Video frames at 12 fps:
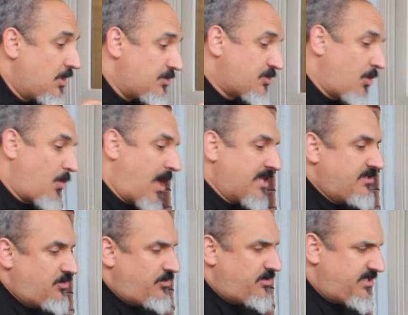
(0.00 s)
So I
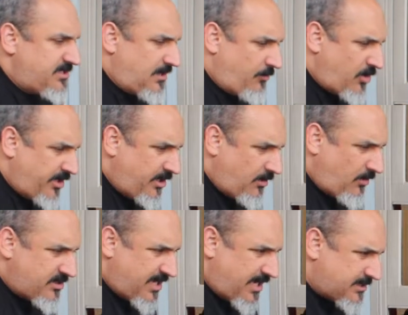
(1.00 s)
do see someone
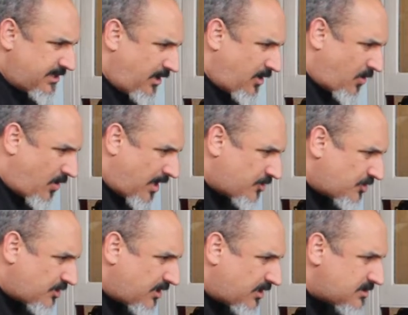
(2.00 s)
here is asking a
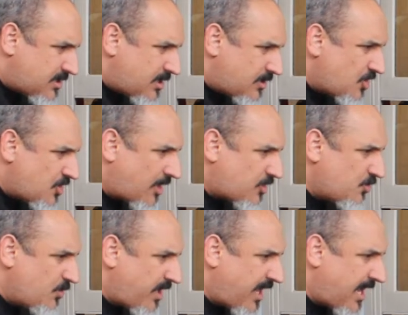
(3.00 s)
question. It's
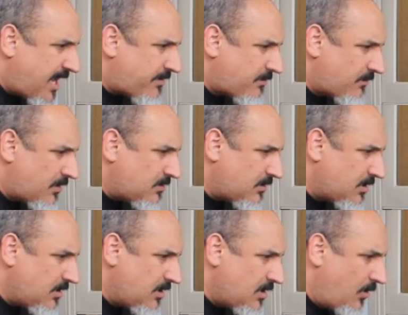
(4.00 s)
Joshua Catherine.
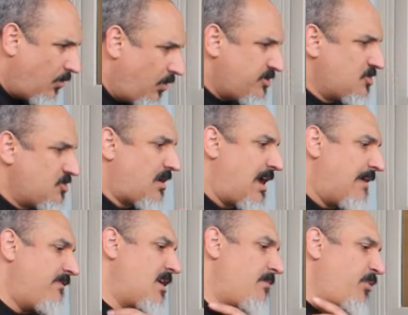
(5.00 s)
What's
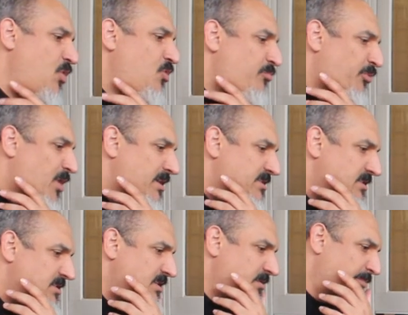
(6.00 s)
driving up home
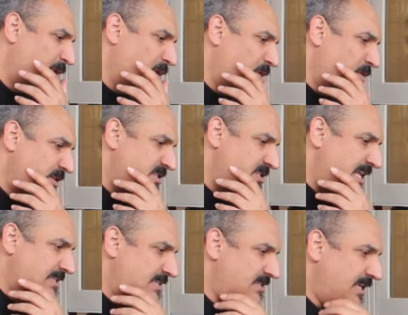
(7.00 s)
prices in the borough, and is
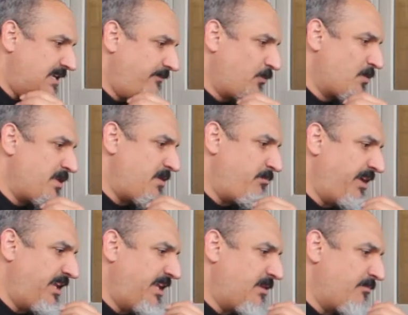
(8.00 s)
that the same for the
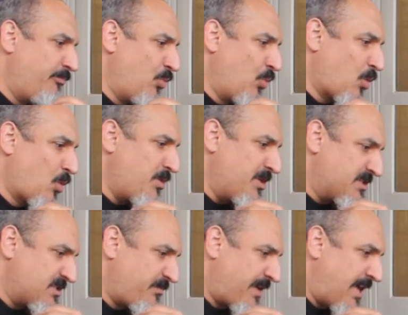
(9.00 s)
immediate border
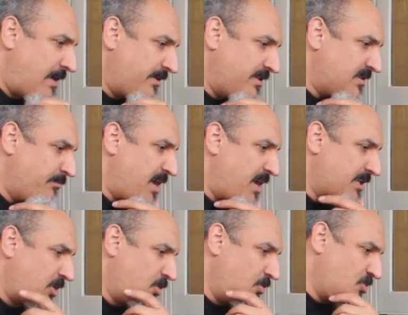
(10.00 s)
municipalities in
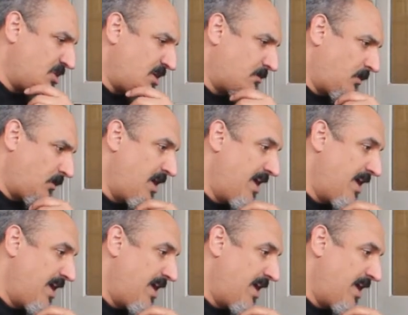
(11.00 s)
Montco General?